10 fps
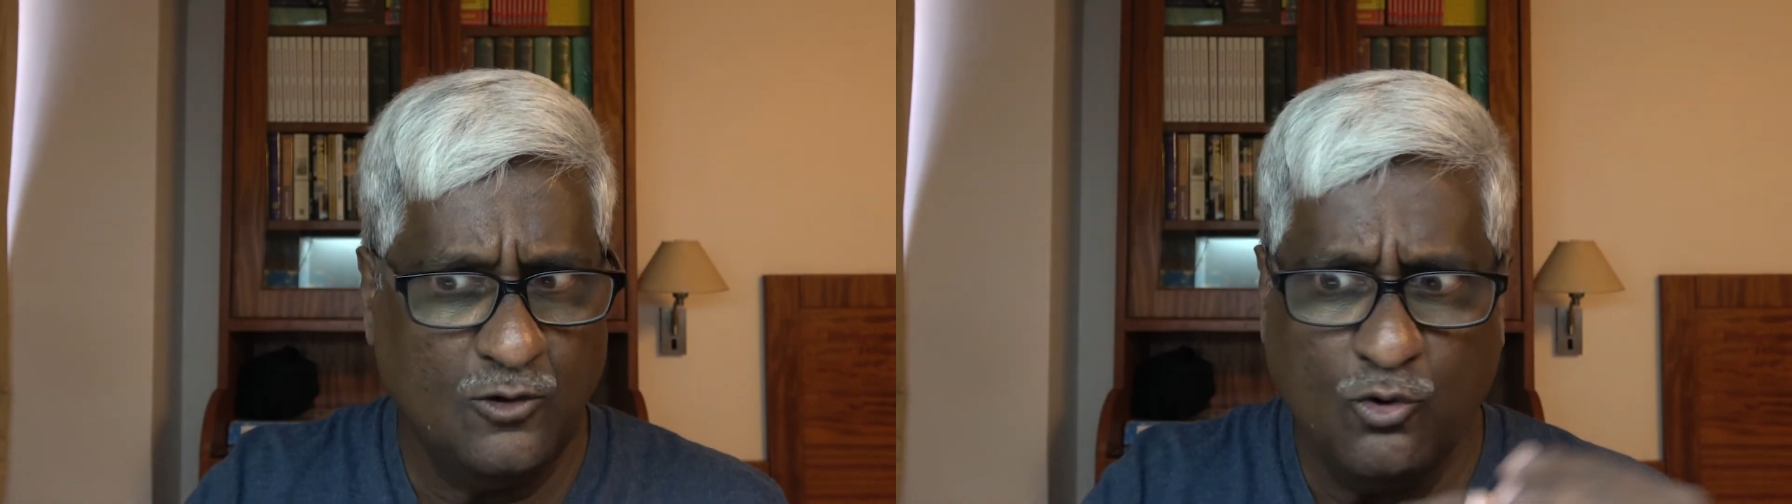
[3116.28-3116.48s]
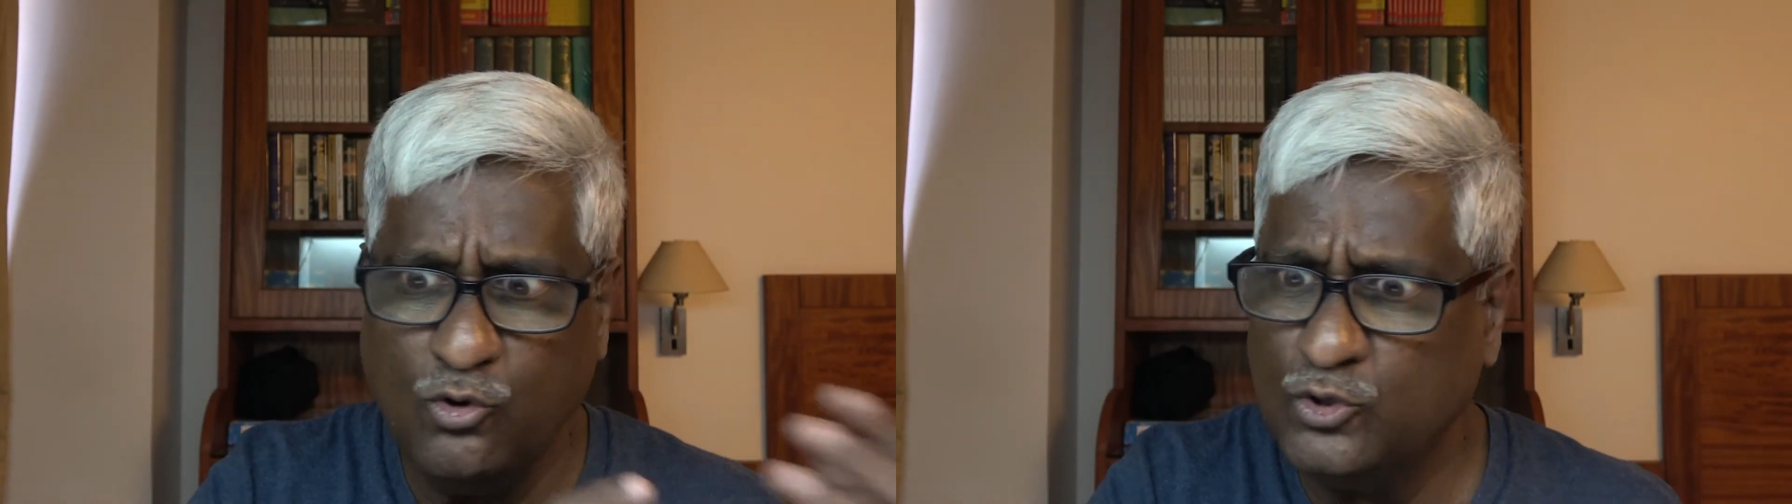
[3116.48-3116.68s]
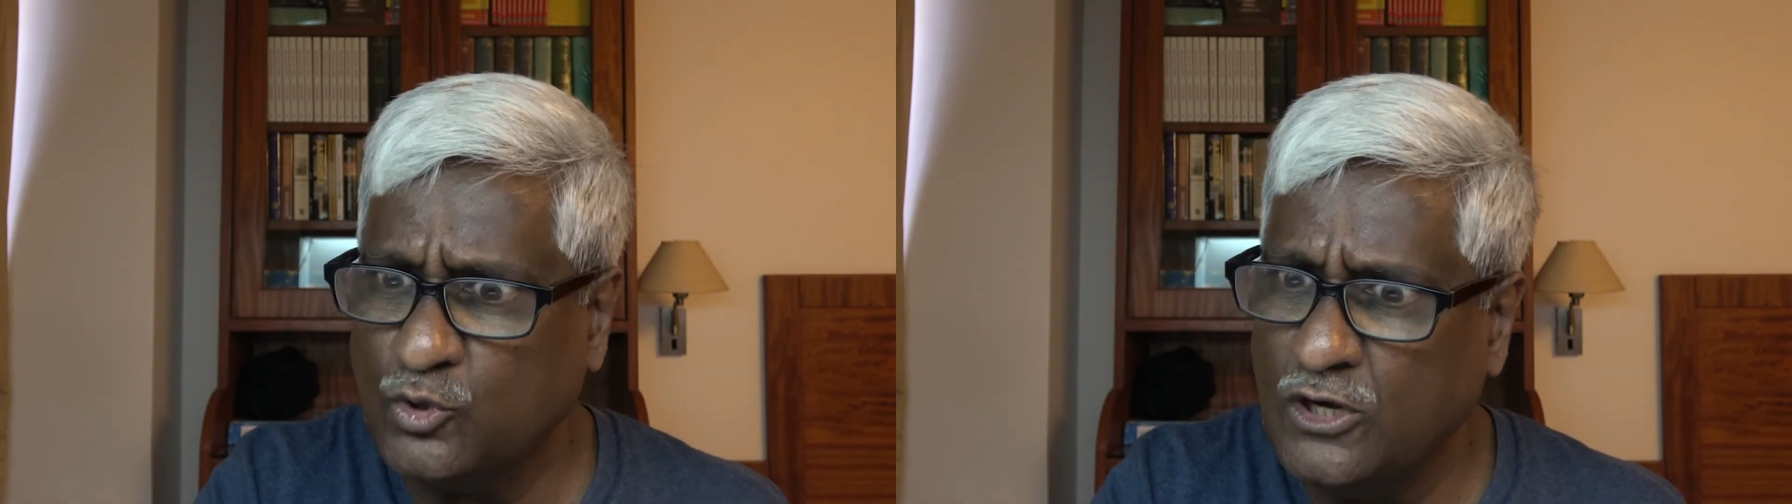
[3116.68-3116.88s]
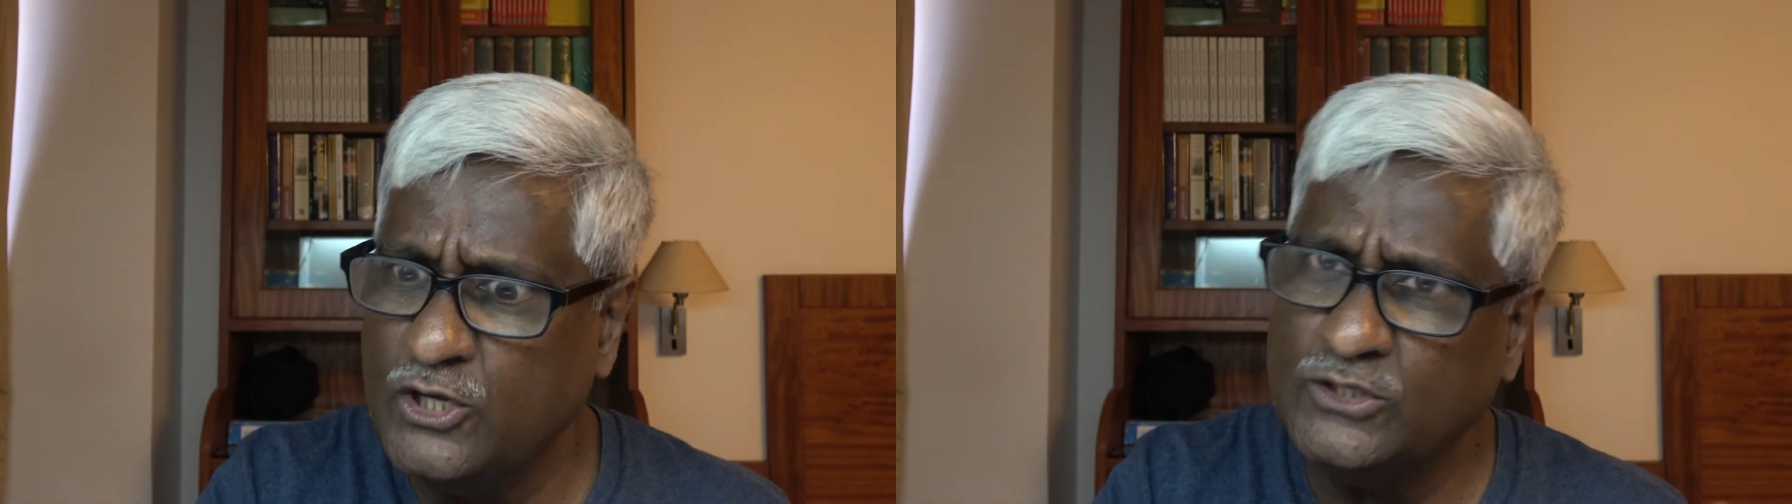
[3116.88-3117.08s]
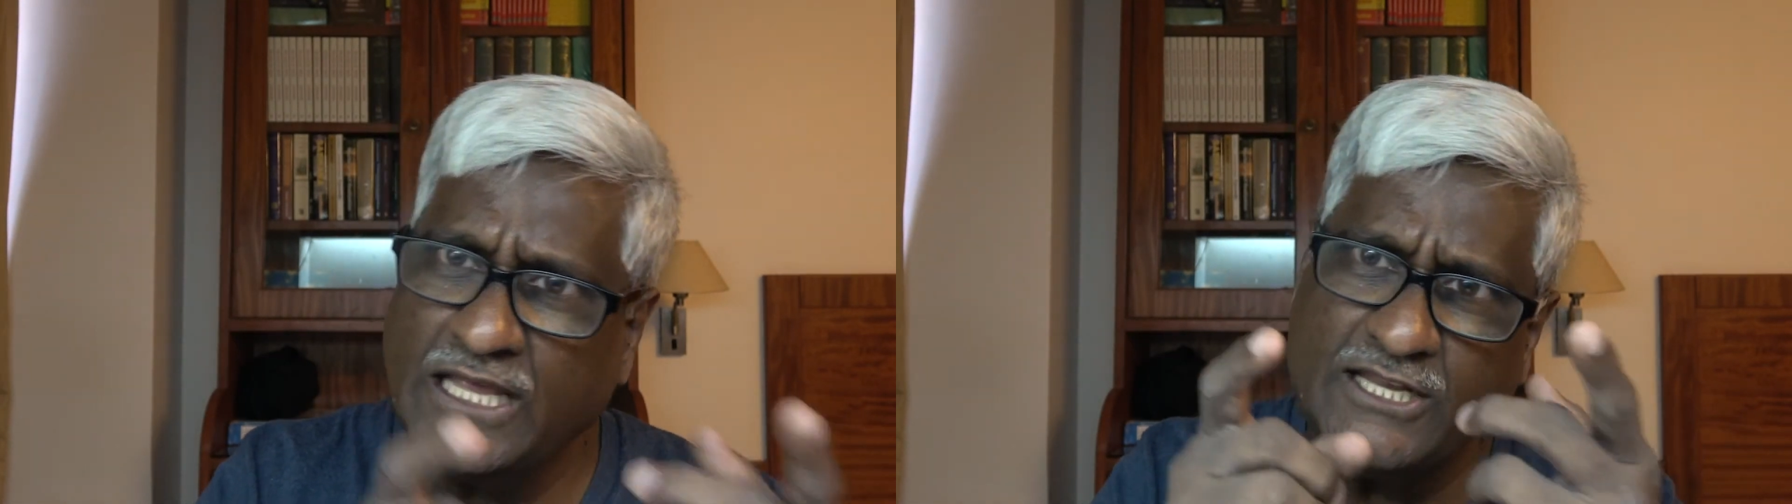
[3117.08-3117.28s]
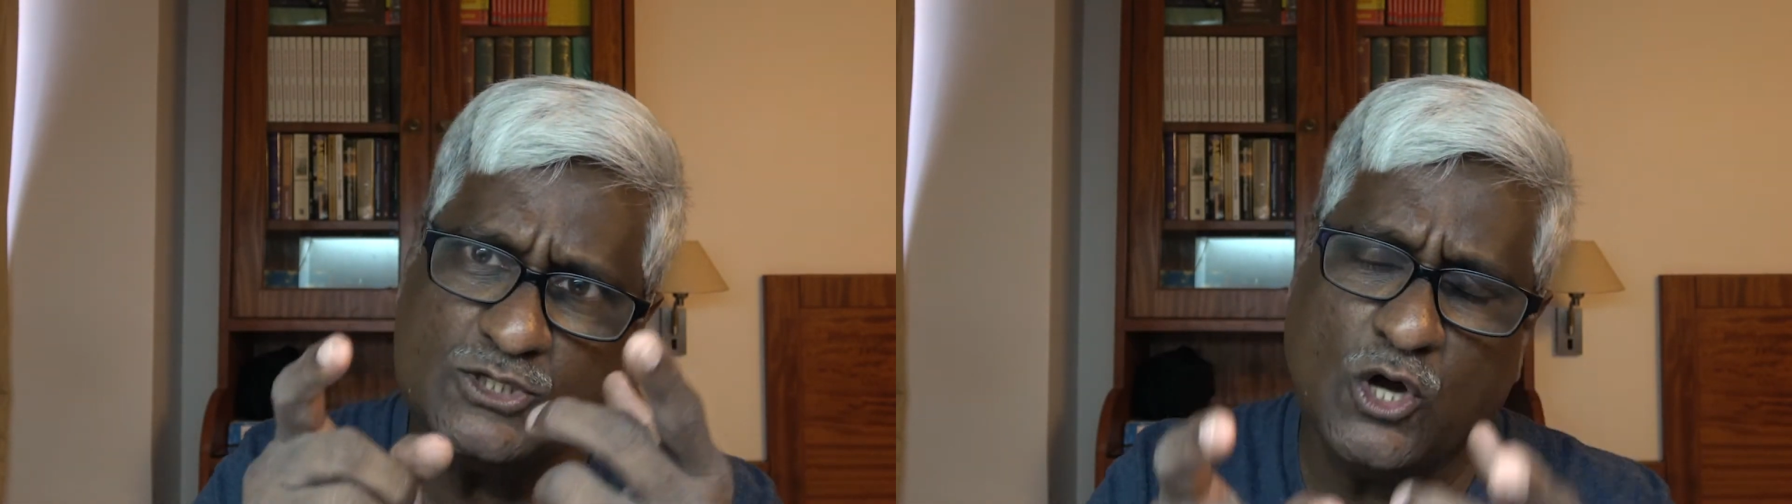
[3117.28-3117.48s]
Who told you there is